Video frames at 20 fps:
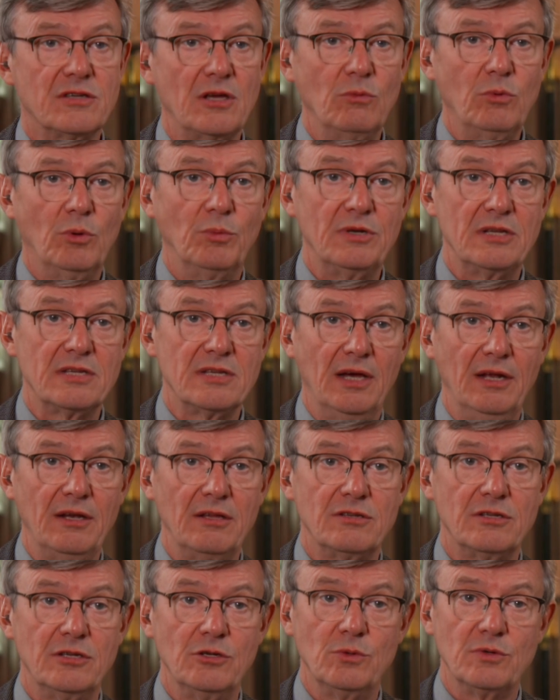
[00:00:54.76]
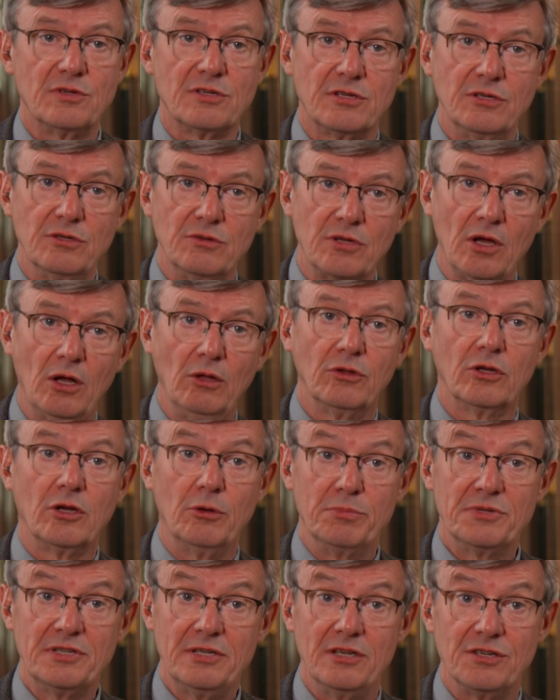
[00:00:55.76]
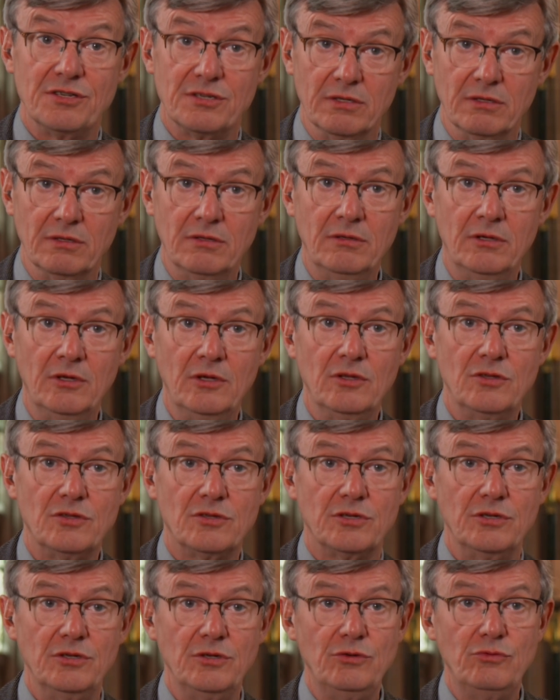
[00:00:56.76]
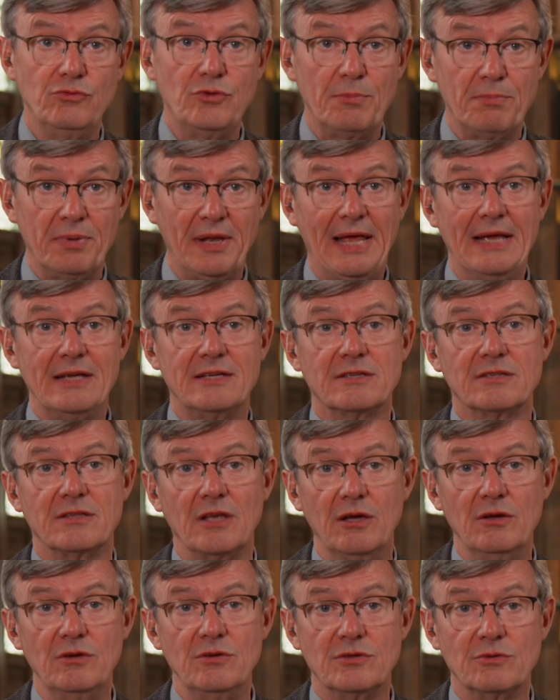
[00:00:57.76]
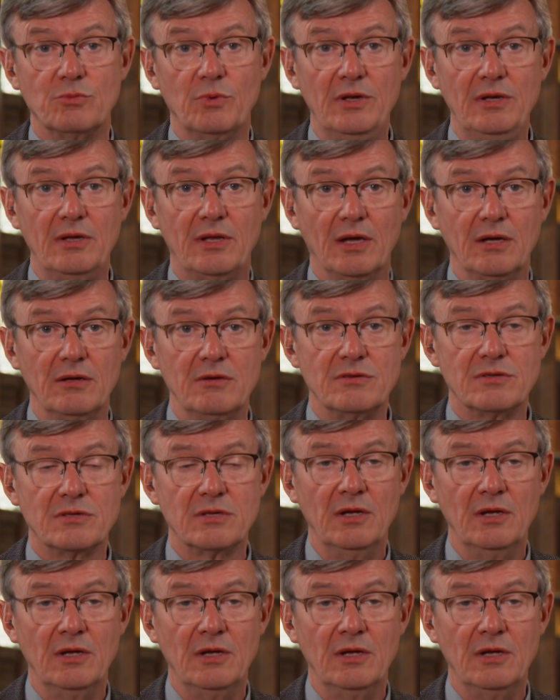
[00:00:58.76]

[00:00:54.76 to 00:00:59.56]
So what we decided to do was to hold a competition to replace those windows.